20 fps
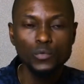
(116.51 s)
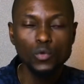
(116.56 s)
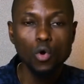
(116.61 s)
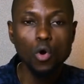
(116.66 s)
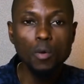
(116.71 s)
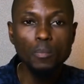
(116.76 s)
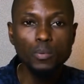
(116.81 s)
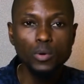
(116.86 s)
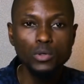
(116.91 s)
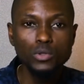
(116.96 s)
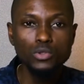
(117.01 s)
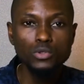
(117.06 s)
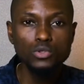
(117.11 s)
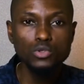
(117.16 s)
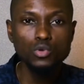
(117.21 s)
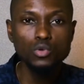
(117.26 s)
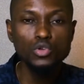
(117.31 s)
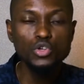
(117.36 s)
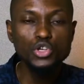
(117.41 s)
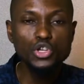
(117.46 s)
open
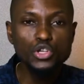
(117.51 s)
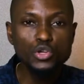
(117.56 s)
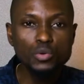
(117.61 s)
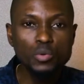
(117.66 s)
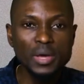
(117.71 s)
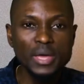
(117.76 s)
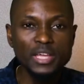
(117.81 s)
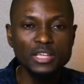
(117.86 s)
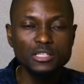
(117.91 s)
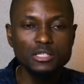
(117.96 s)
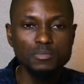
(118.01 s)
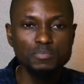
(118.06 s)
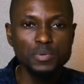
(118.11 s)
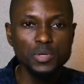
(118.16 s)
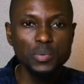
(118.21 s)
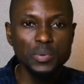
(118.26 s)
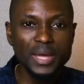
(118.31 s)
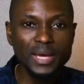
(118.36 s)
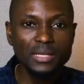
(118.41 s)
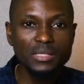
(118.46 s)
to new
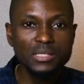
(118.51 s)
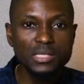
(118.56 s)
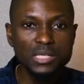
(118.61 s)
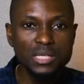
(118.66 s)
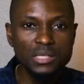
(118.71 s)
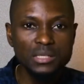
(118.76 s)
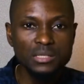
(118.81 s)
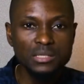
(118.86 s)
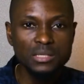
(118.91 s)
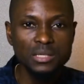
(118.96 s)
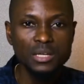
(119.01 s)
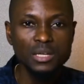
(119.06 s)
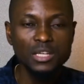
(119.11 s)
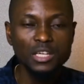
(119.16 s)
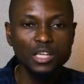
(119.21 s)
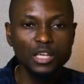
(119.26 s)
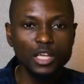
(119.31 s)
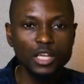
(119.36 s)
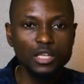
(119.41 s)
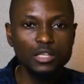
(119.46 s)
experiences
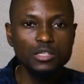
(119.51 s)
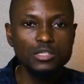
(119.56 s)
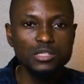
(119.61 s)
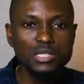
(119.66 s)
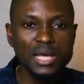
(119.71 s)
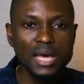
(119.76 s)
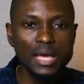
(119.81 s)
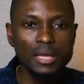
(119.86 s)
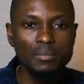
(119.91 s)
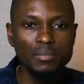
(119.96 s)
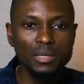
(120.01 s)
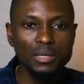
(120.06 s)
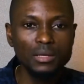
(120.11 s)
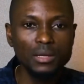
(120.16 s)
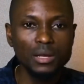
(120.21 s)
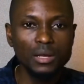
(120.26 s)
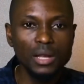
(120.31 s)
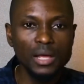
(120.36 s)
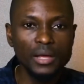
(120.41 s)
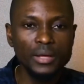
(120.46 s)
each time it
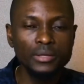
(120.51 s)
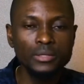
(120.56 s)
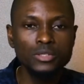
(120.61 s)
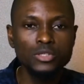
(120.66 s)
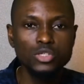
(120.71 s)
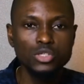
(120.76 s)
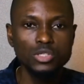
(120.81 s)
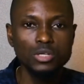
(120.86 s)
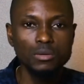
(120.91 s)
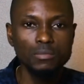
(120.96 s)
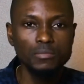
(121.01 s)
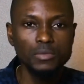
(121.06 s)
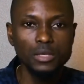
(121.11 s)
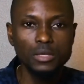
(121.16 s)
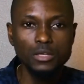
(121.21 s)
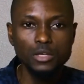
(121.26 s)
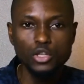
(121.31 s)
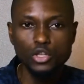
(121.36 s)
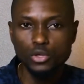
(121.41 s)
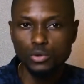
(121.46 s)
learns
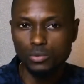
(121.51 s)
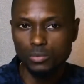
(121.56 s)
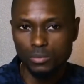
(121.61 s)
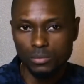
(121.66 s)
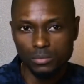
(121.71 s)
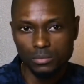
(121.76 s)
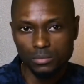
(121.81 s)
something new.